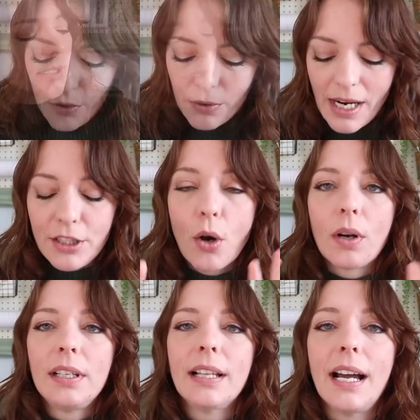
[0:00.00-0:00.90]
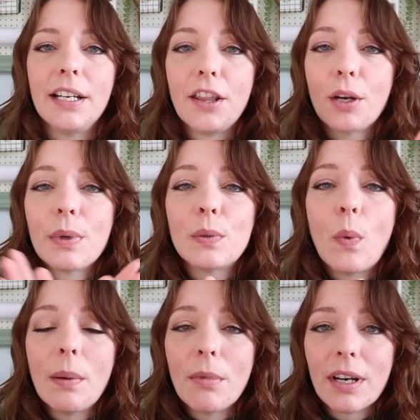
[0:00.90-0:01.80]
Oh, I totally lied. There was
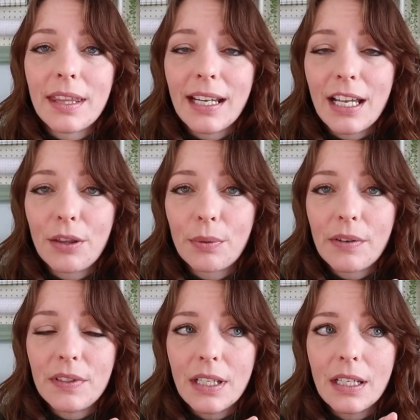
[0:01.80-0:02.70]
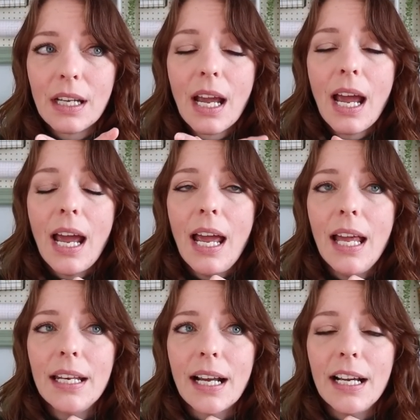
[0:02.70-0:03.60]
one more thing I thrifted,
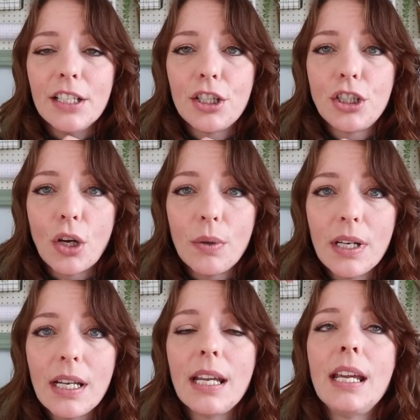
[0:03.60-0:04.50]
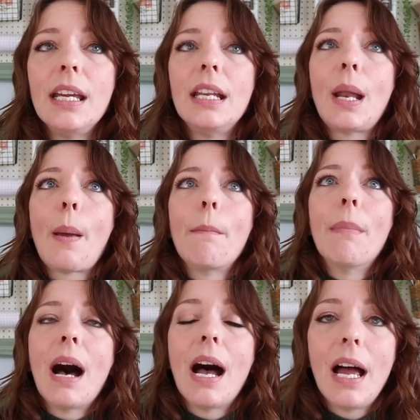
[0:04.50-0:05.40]
and I showed it in
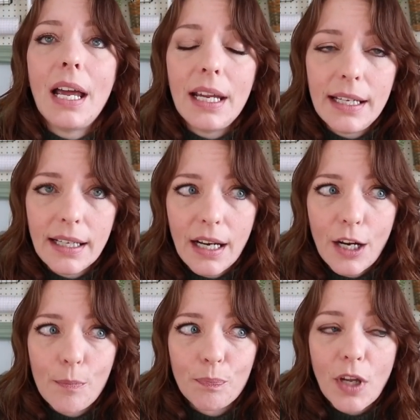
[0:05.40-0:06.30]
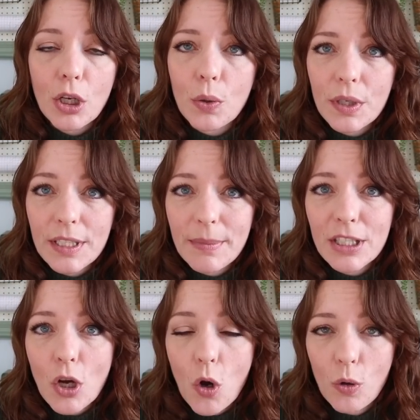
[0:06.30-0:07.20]
my um, Christmas
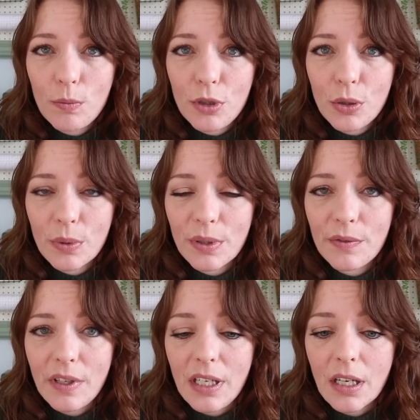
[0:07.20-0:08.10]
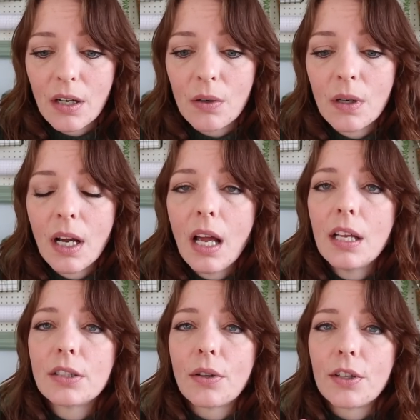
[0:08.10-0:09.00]
home tour video.
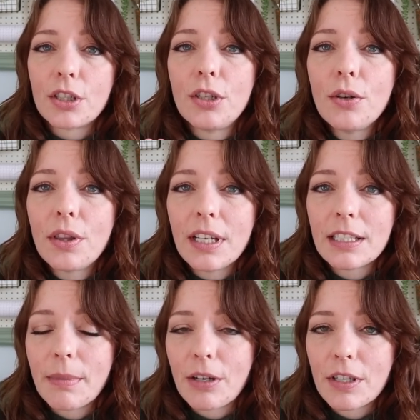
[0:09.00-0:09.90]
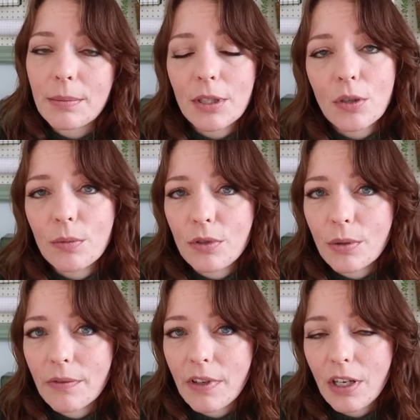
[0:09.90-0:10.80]
So there's two things in my Christmas home
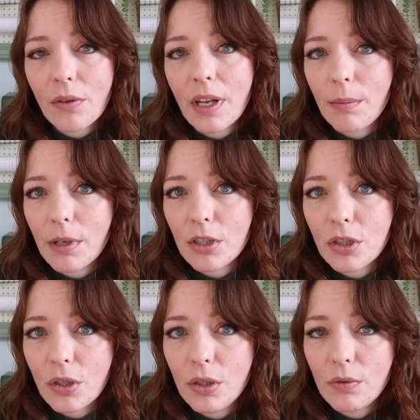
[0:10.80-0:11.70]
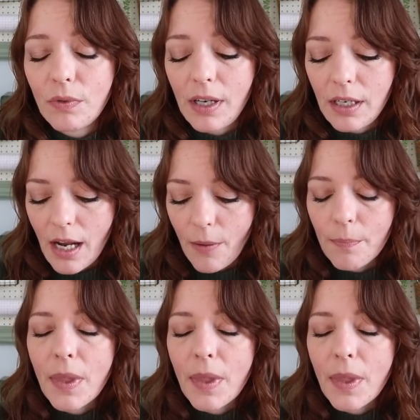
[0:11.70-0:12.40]
tour video that I'm going to show you right now.